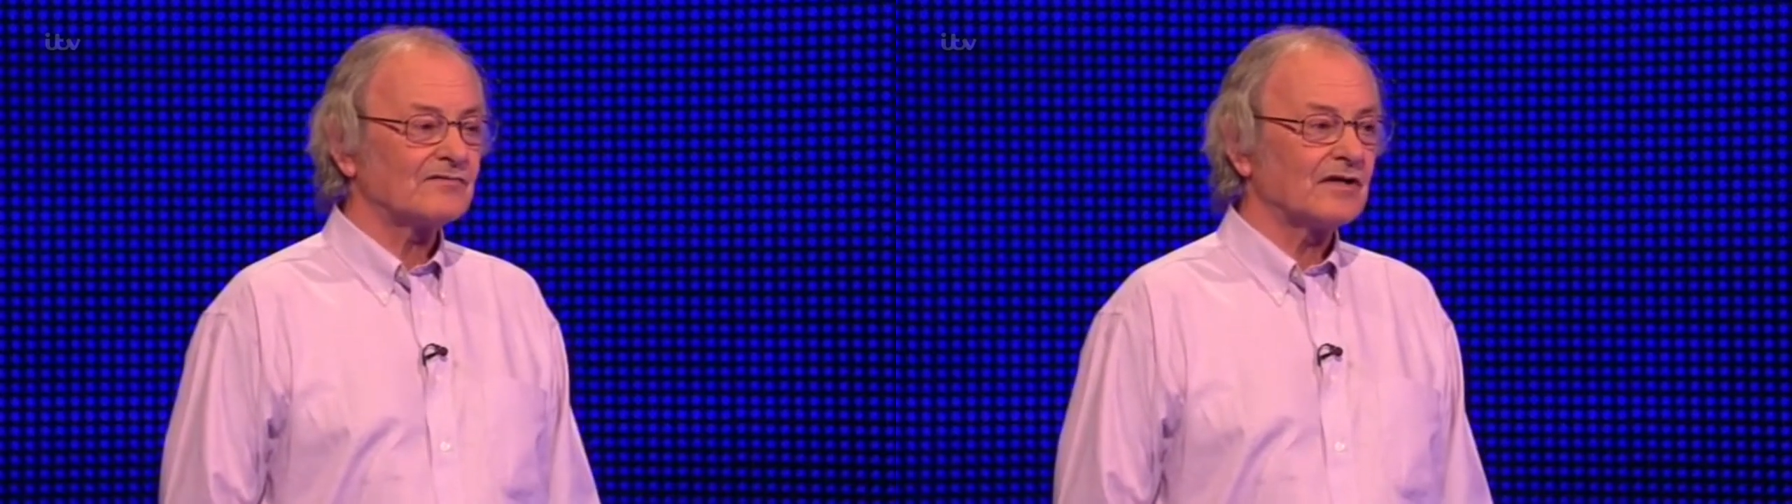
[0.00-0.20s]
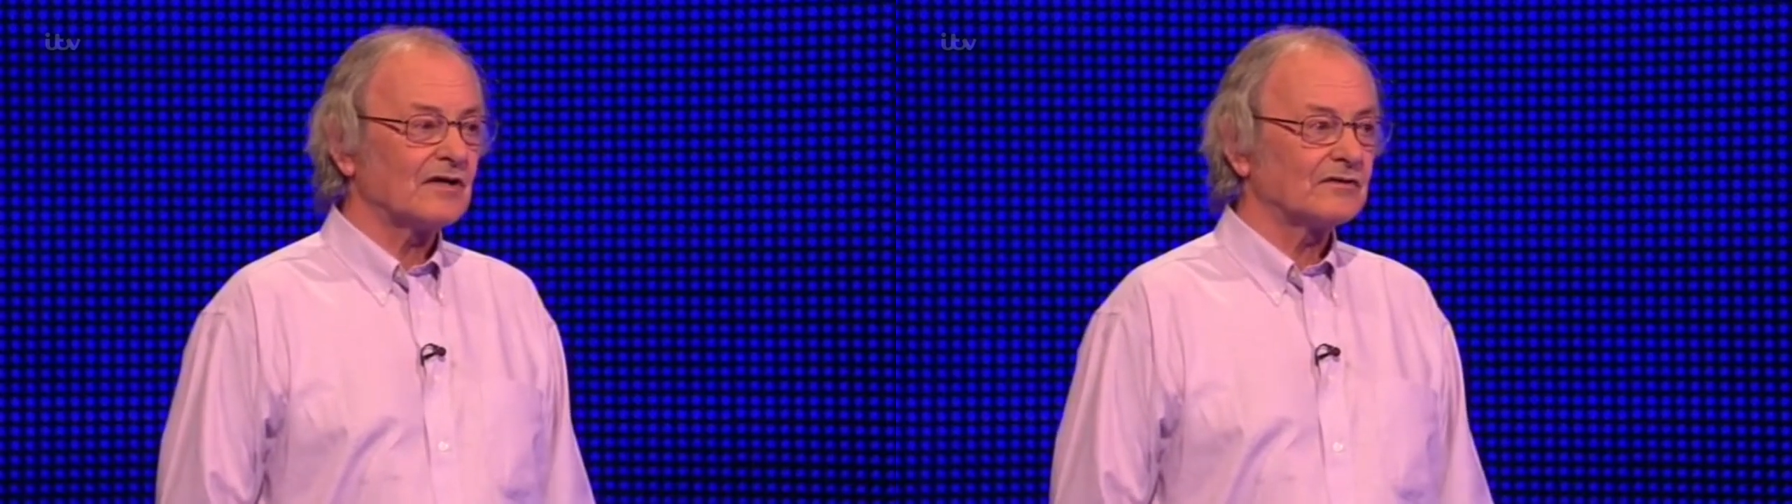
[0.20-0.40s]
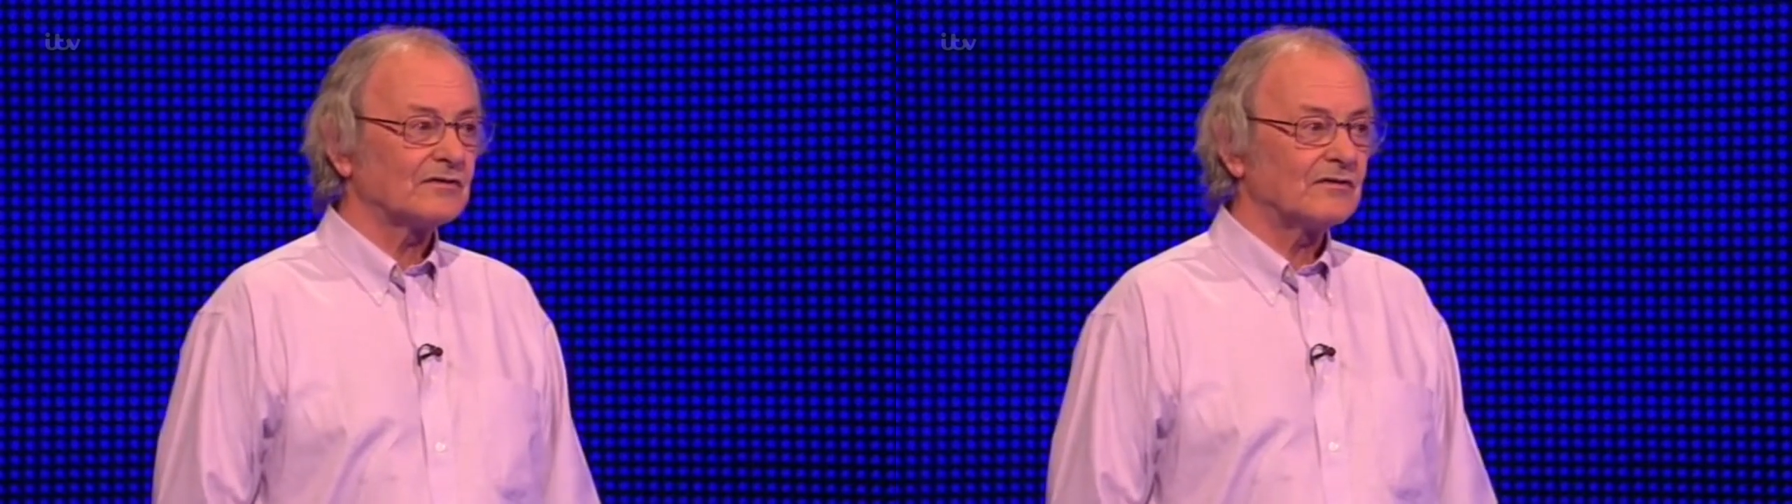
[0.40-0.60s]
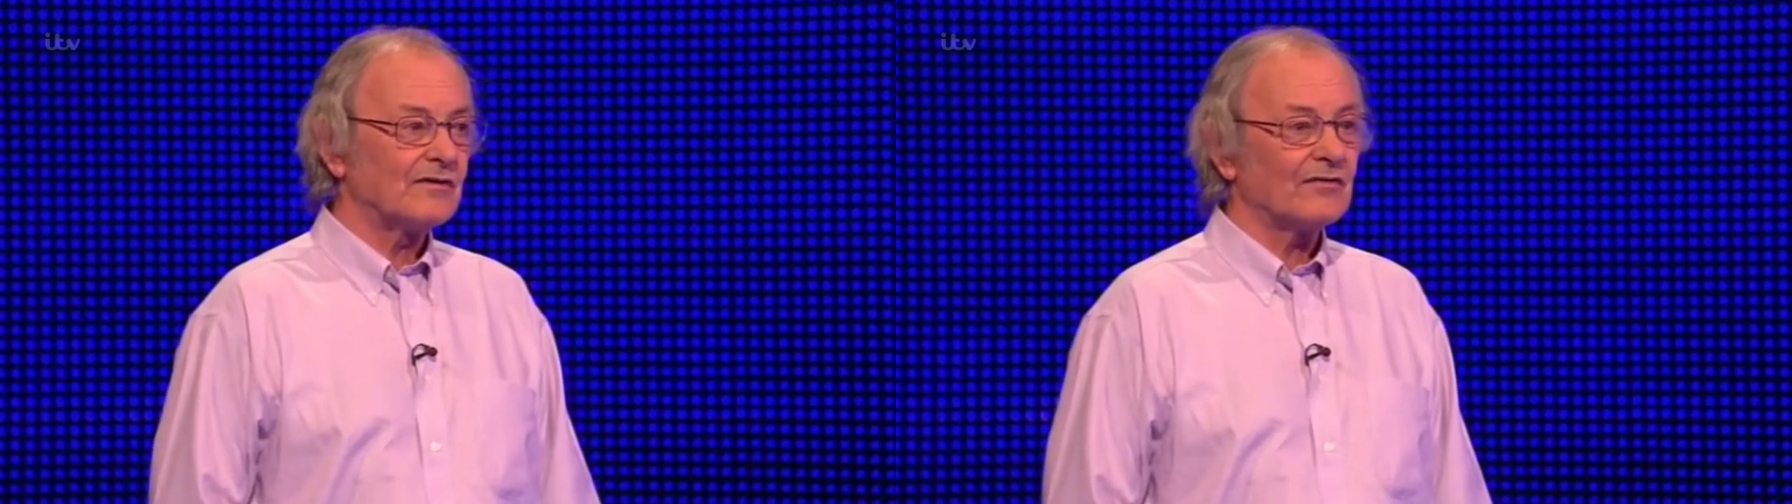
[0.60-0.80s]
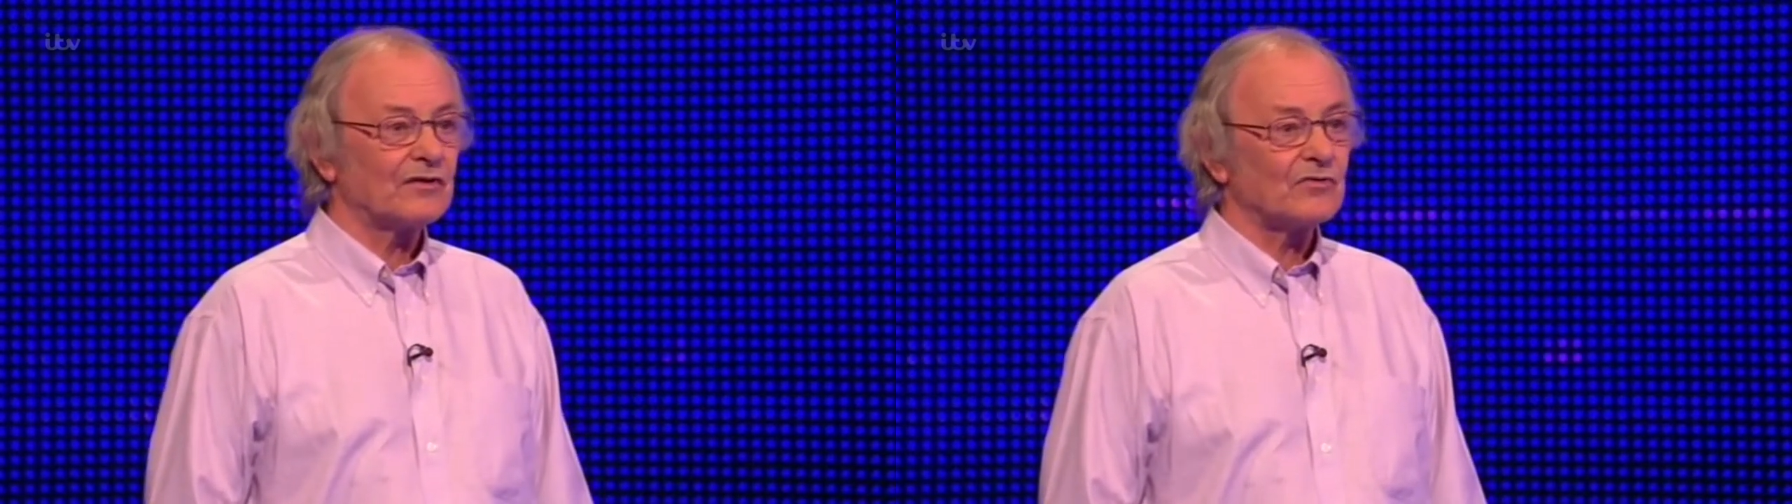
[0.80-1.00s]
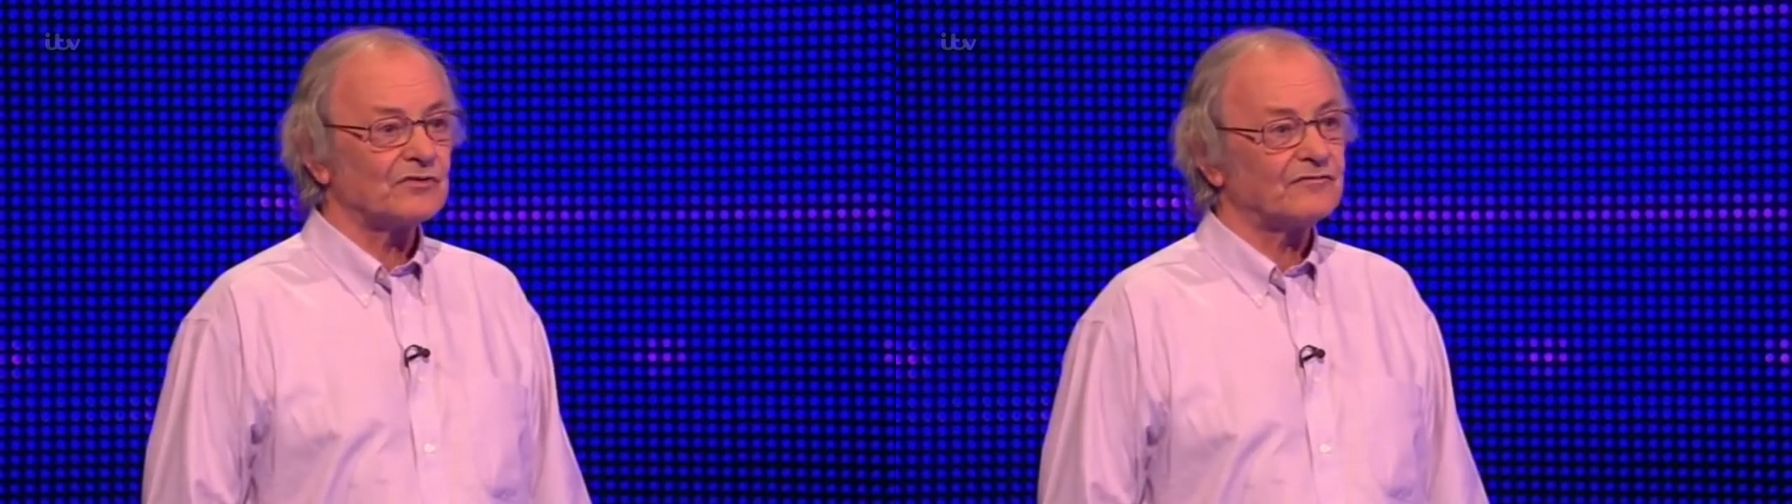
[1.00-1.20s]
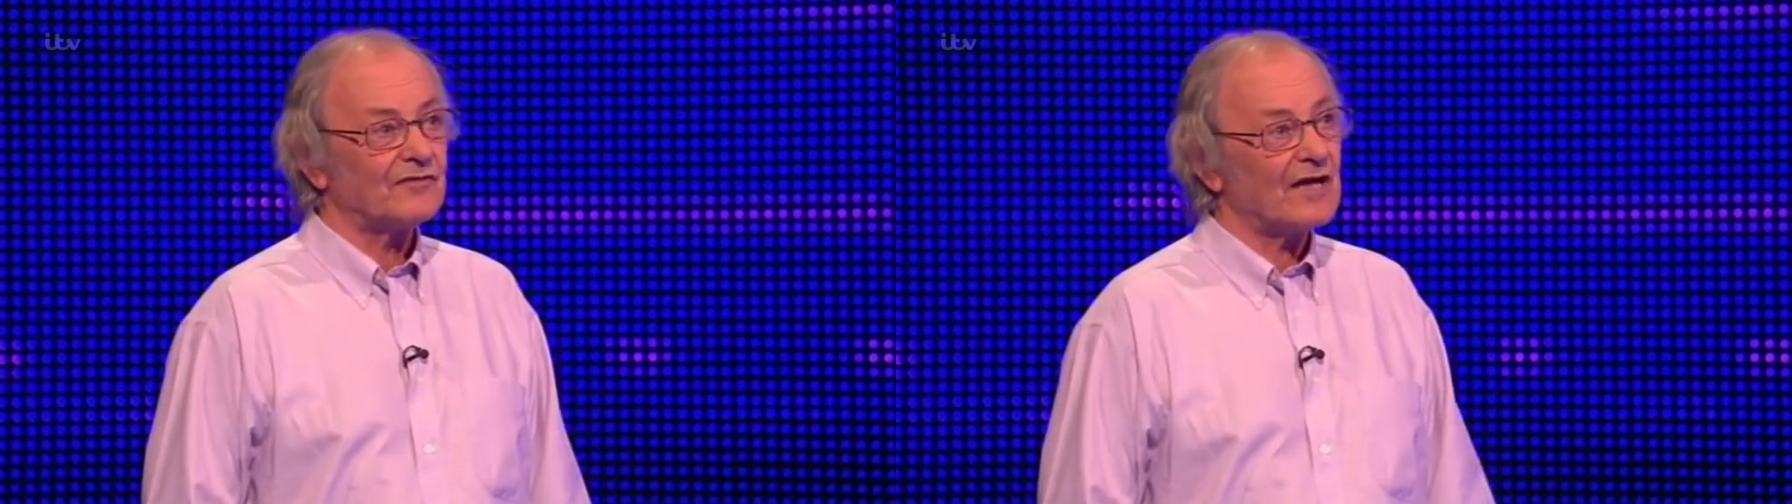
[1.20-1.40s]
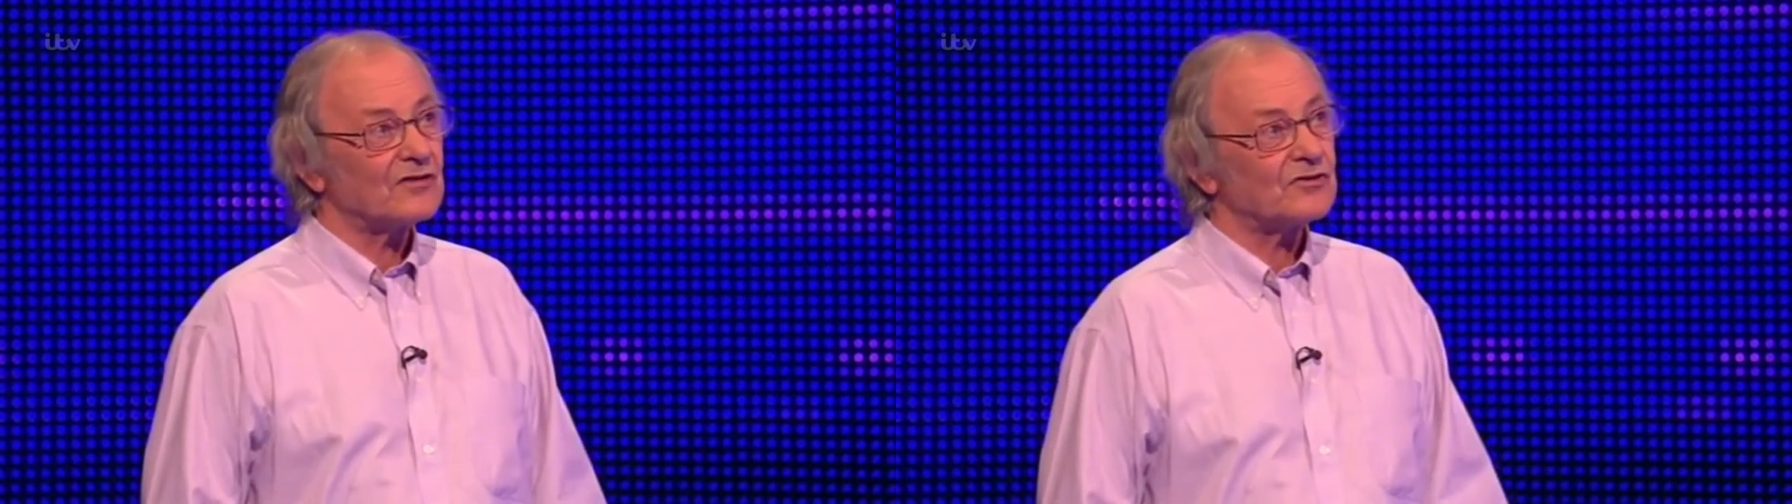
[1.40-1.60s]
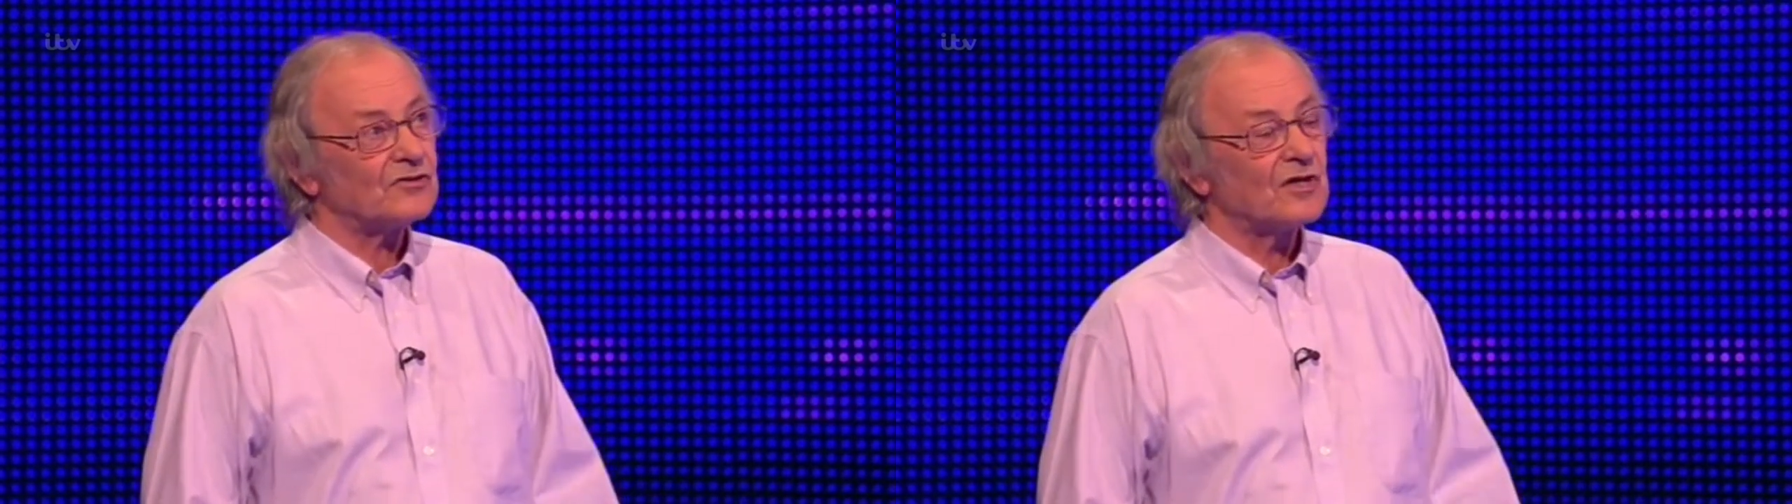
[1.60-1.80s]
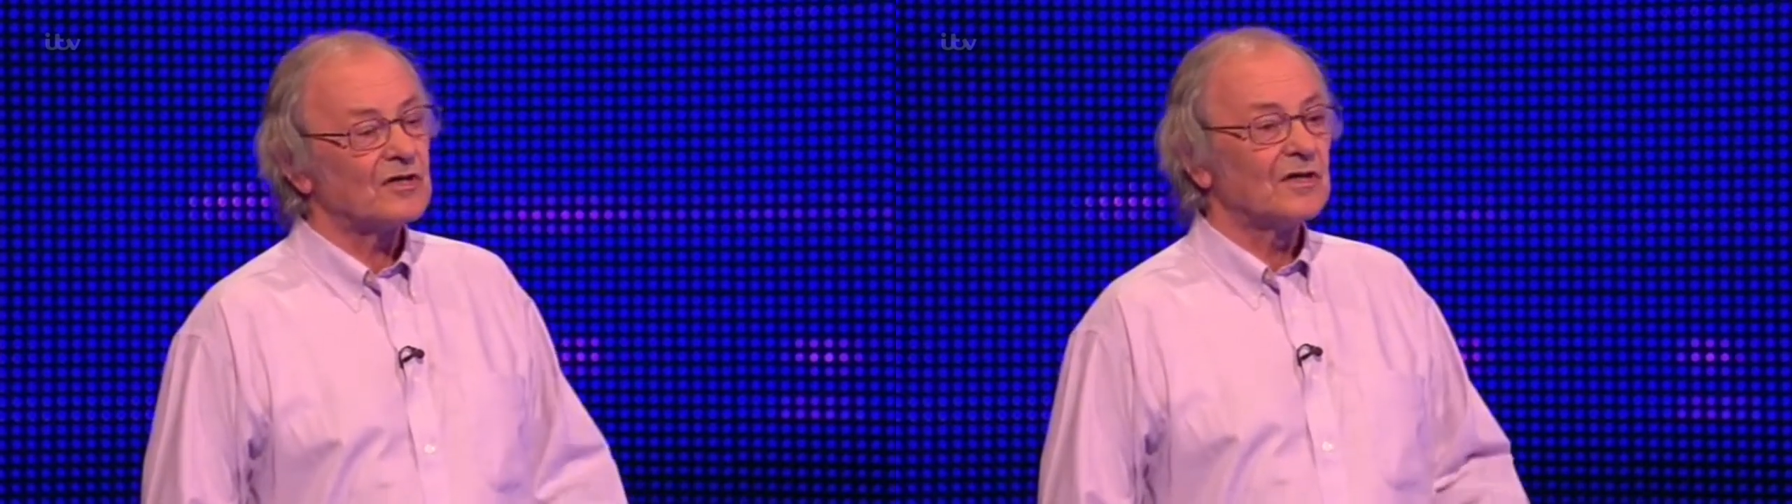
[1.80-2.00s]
I've sailed around the coast of France,